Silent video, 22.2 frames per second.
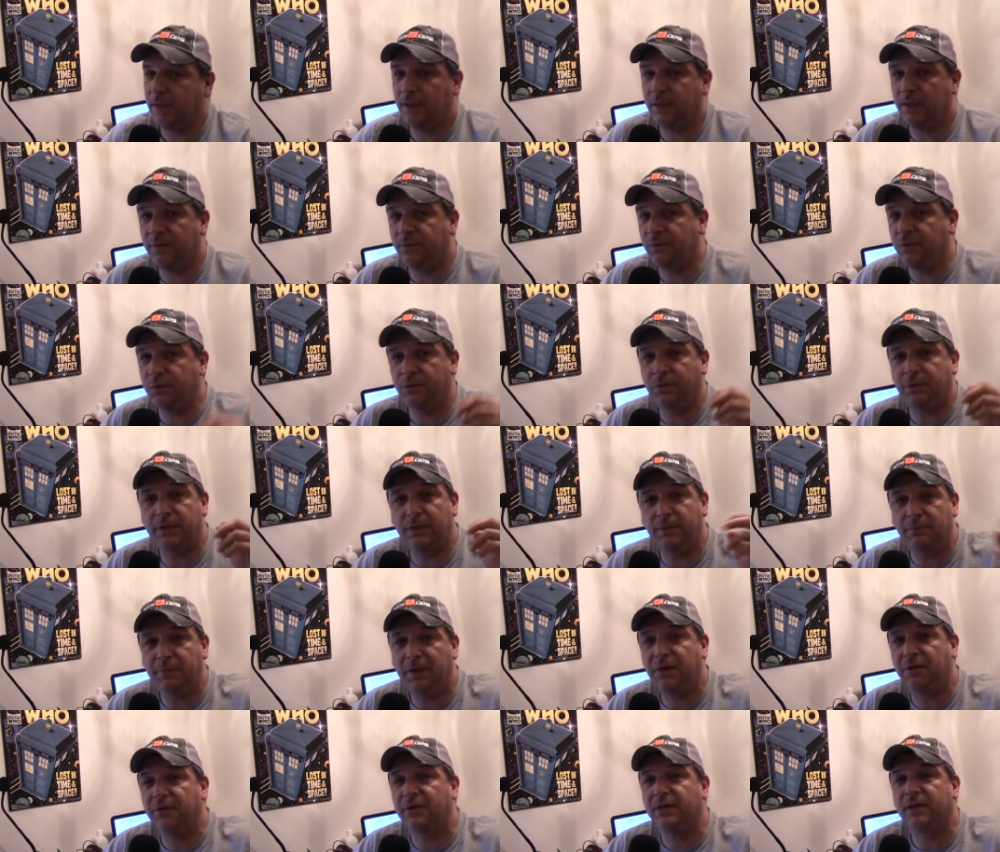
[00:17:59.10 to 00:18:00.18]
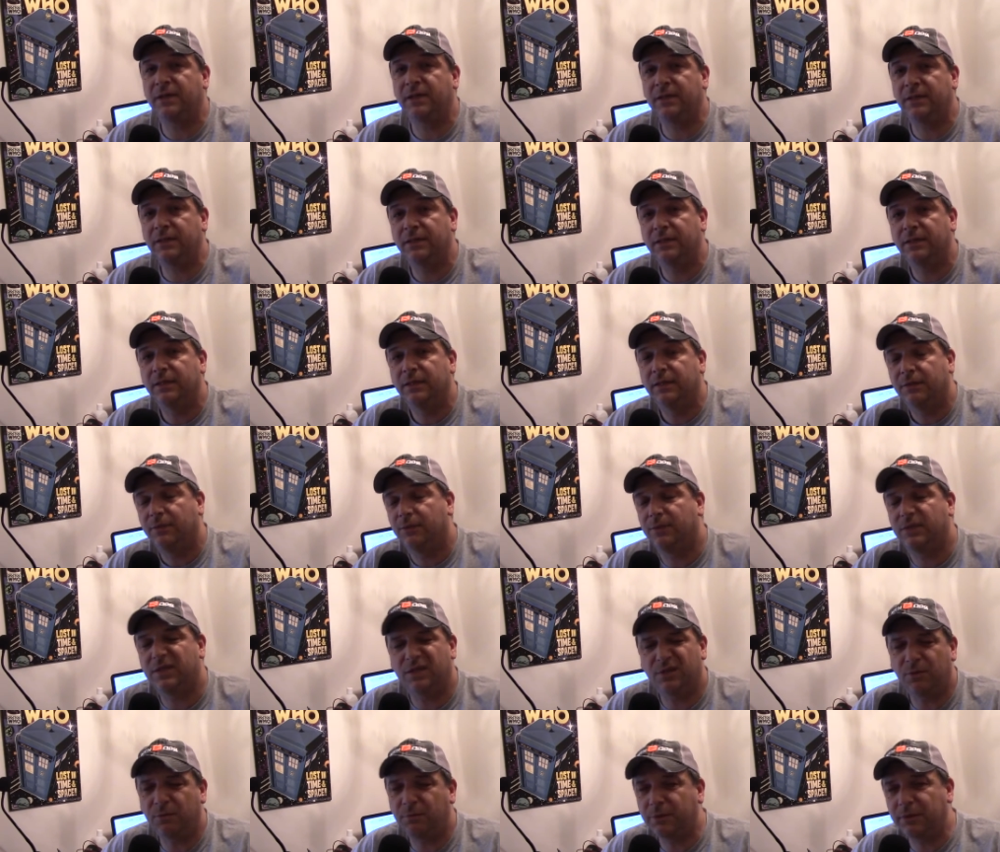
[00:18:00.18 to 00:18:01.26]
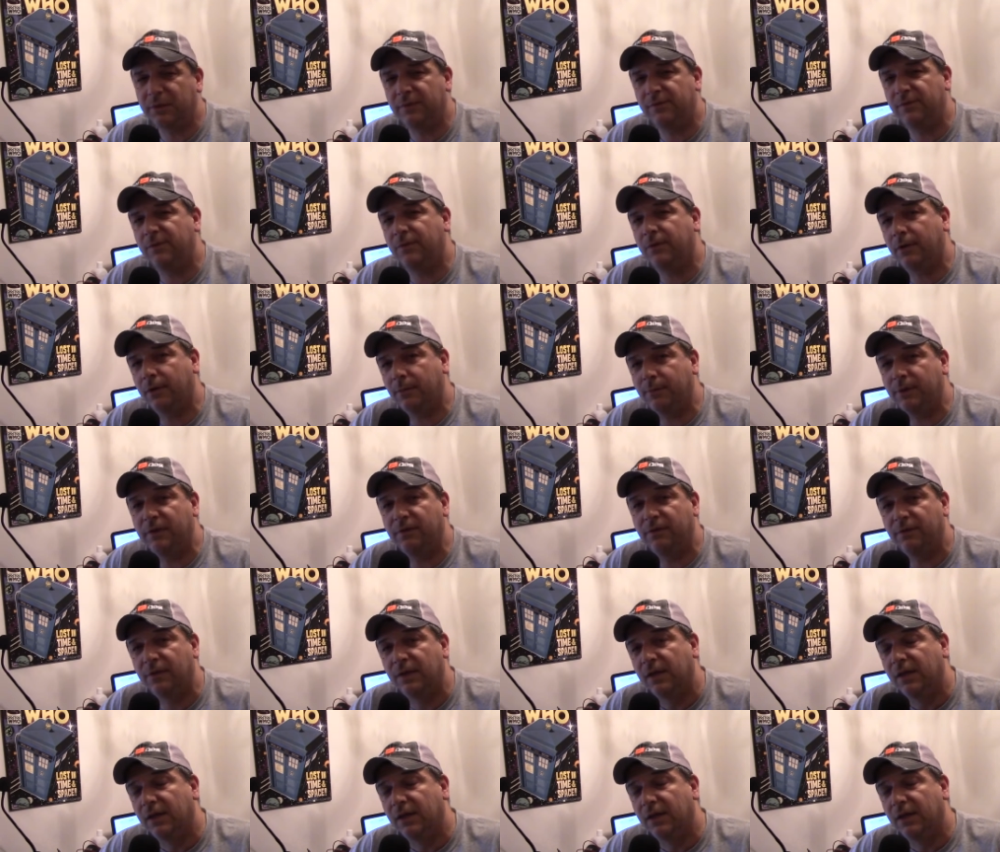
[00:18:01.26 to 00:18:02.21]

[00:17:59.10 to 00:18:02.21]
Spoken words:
If you're in America, which I don't believe you are, but if